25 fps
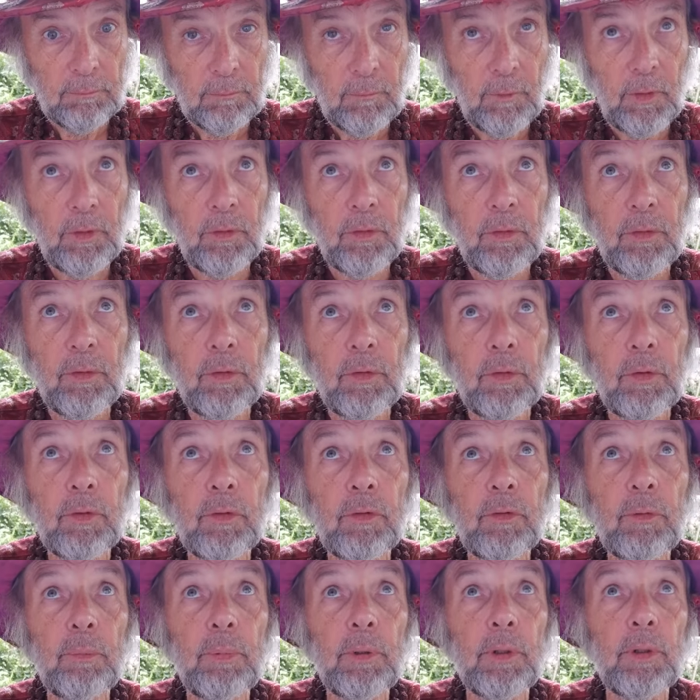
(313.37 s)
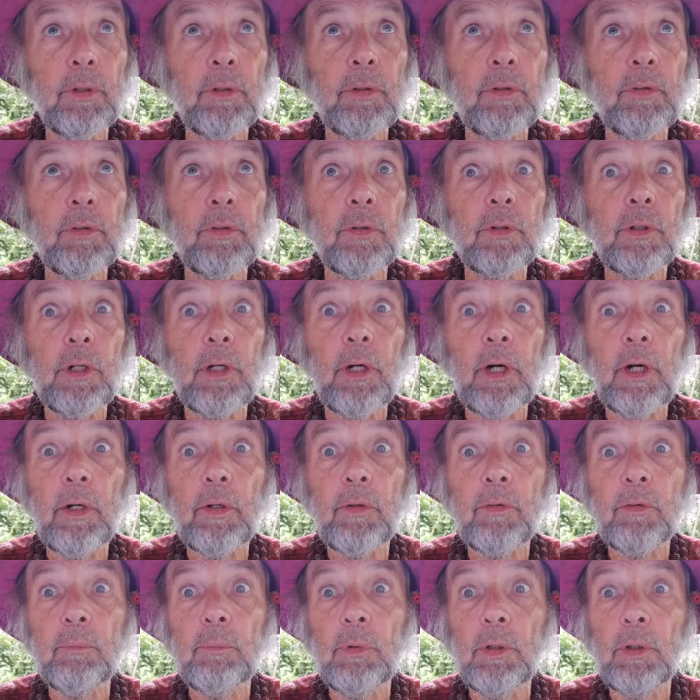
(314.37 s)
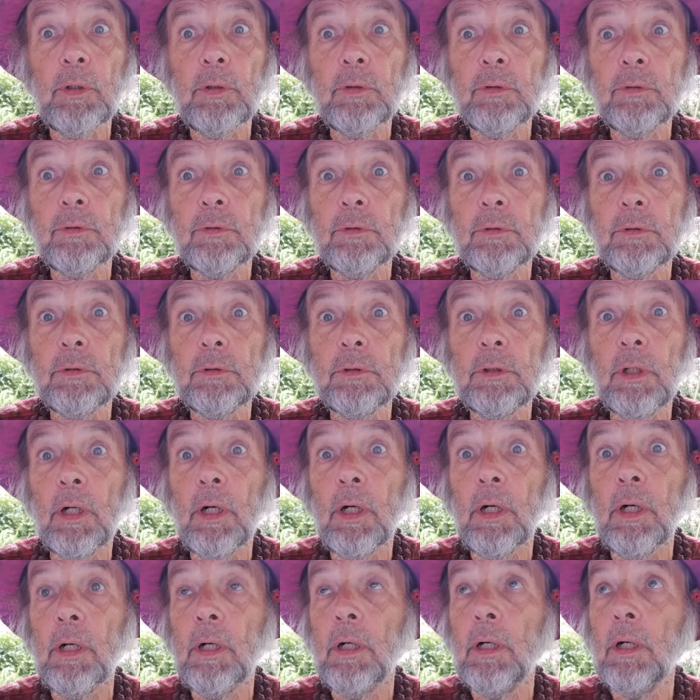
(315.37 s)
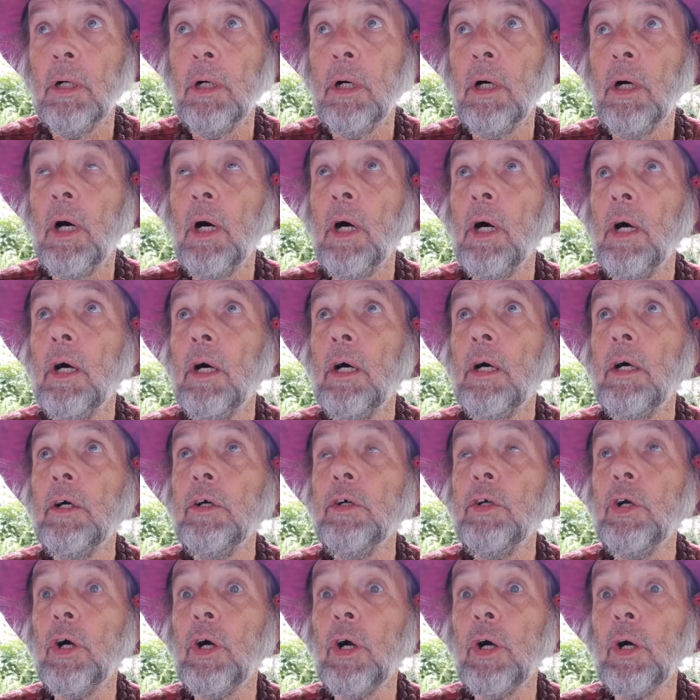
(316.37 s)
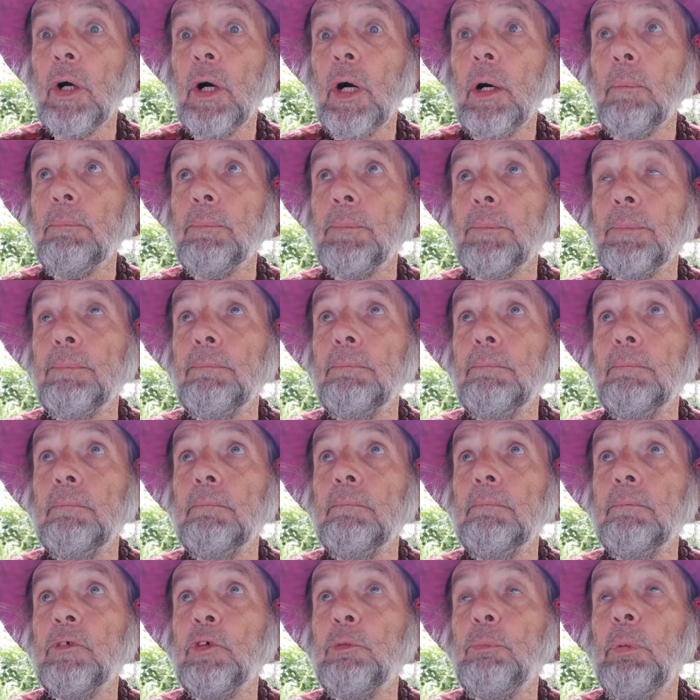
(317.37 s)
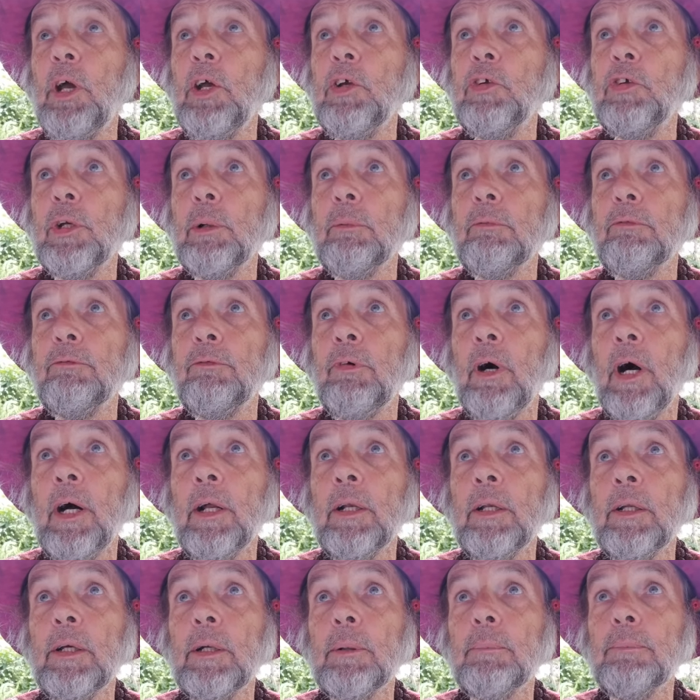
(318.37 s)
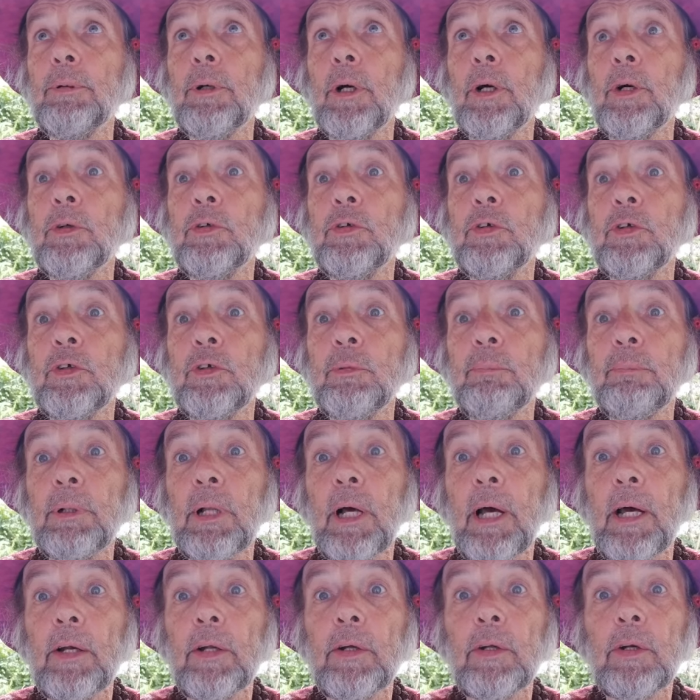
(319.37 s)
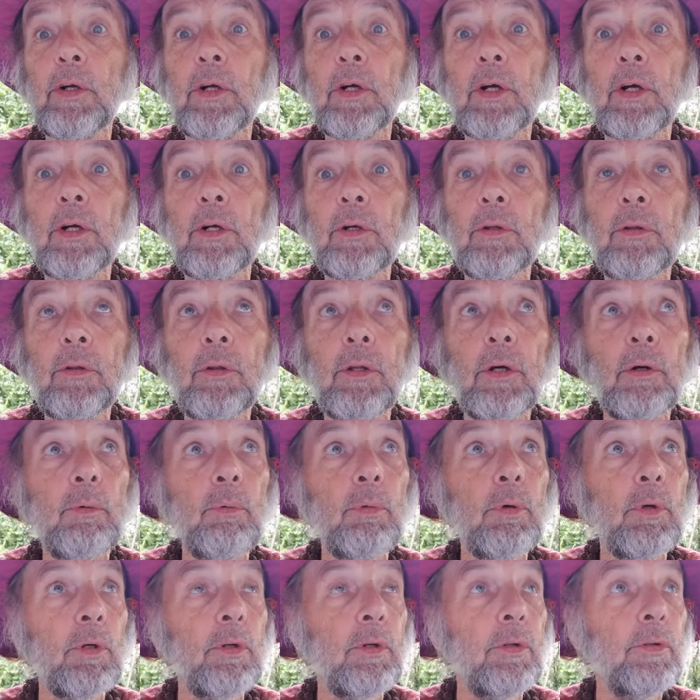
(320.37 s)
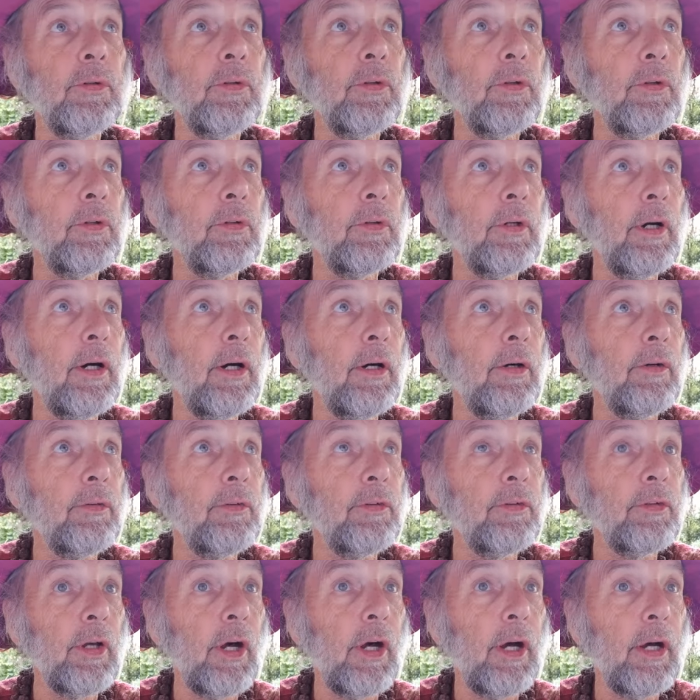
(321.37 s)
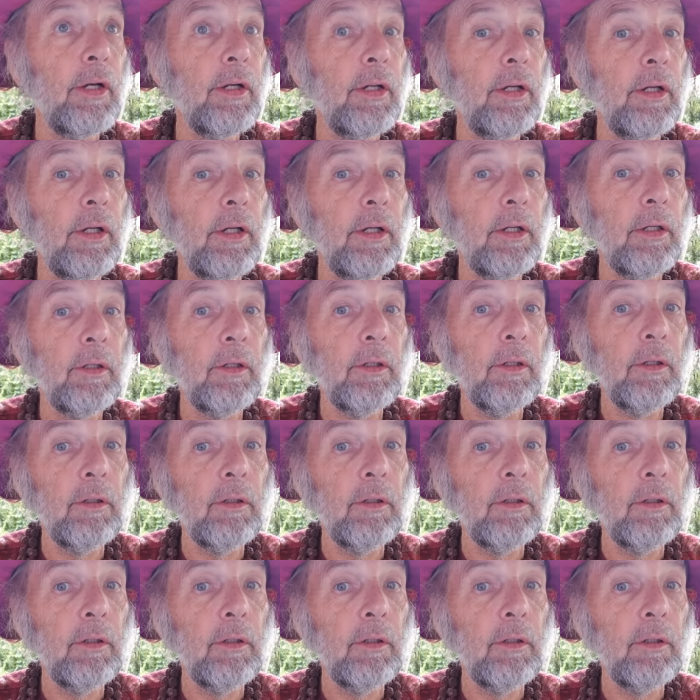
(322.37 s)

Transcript: into your spiritual cosmos. Yeah. Your spaceship finally approaches planet Earth, a world turned outside in.